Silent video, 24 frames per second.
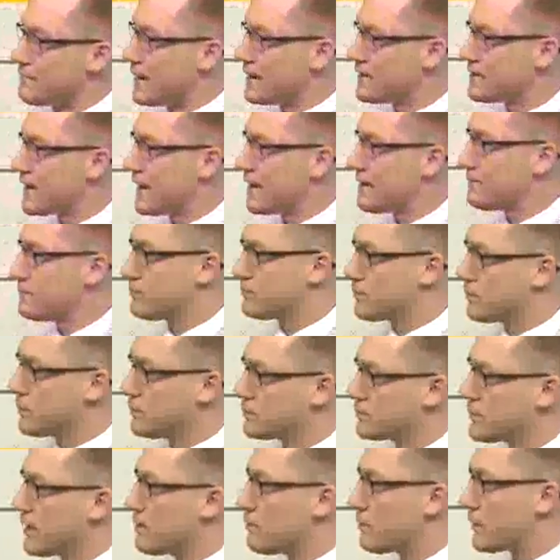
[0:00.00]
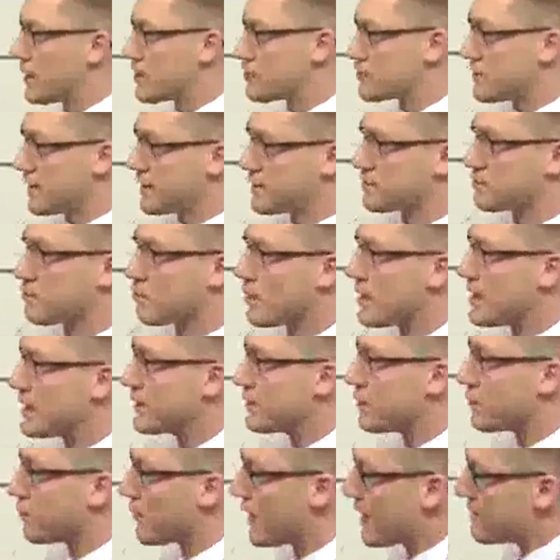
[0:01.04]
Monday, Tuesday, we'll catch a nice break
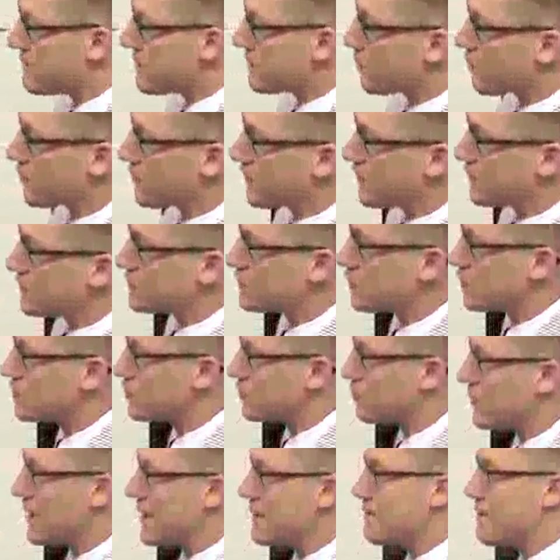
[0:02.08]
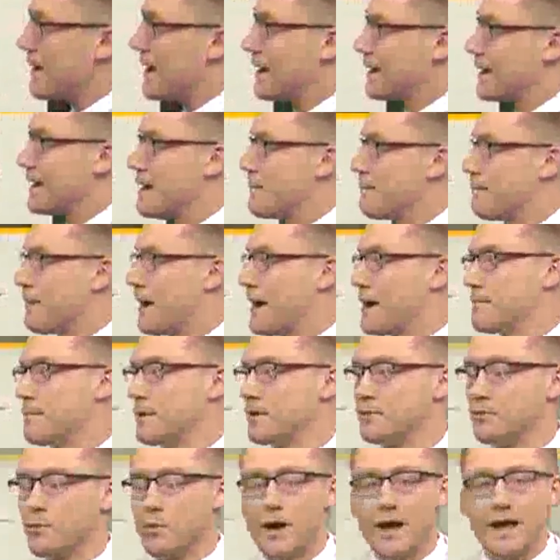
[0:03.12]
in the rain before things start to ramp back up by
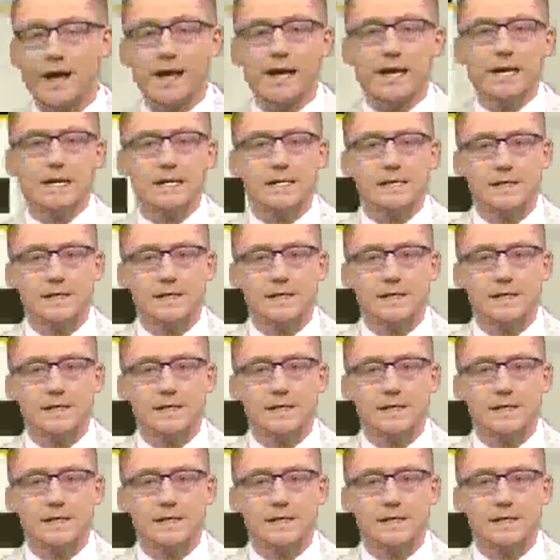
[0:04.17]
midweek.